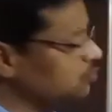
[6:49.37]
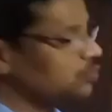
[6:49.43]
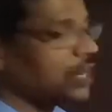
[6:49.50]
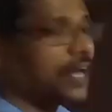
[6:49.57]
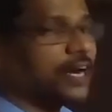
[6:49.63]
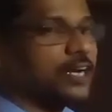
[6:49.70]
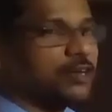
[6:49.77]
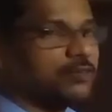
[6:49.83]

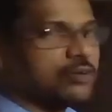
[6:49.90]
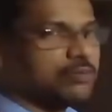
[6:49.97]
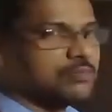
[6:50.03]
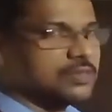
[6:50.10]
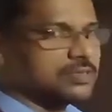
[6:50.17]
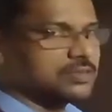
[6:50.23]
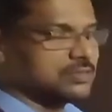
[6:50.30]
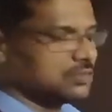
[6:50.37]
negative
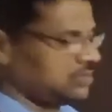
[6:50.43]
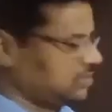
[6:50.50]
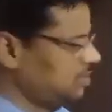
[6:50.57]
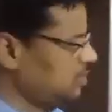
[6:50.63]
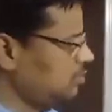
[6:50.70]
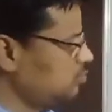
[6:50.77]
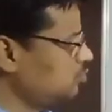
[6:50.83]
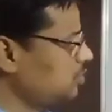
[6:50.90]
numbers,
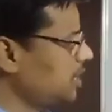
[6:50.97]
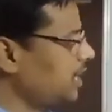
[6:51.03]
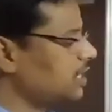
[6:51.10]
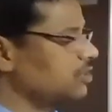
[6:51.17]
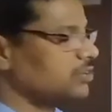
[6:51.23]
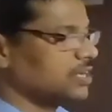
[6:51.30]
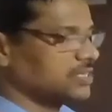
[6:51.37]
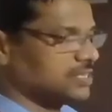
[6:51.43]
2 negative
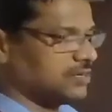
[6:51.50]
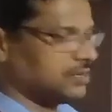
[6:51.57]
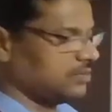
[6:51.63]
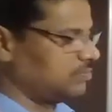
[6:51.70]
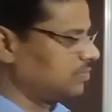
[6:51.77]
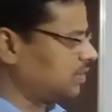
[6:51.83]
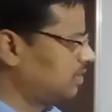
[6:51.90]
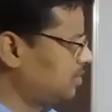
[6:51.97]
rational
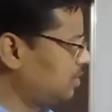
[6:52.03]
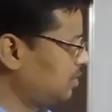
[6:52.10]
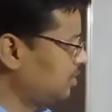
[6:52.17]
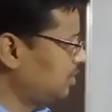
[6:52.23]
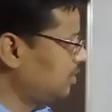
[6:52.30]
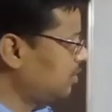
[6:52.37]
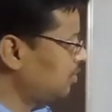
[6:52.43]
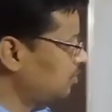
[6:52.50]
number.
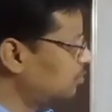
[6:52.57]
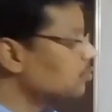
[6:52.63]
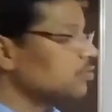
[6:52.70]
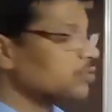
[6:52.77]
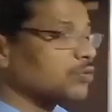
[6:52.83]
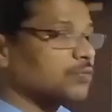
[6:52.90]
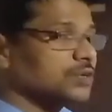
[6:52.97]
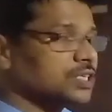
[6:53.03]

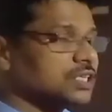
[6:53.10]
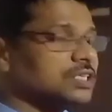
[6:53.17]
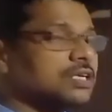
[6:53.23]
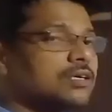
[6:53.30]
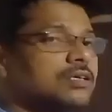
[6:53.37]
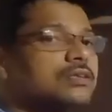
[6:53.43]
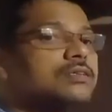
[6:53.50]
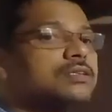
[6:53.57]
So which is
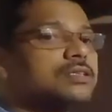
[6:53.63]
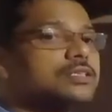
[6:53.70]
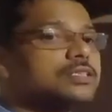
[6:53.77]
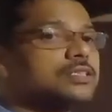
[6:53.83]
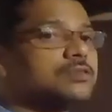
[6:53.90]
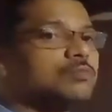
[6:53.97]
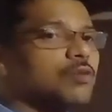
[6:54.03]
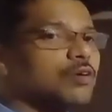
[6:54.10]
the
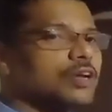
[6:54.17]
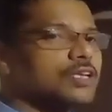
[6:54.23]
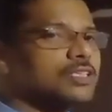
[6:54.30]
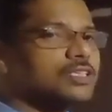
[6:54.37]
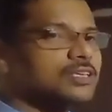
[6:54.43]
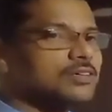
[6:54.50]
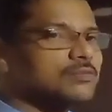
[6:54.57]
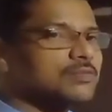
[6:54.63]
smallest
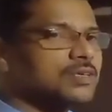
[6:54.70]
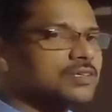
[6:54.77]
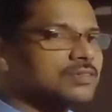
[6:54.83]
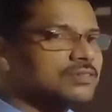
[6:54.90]
number?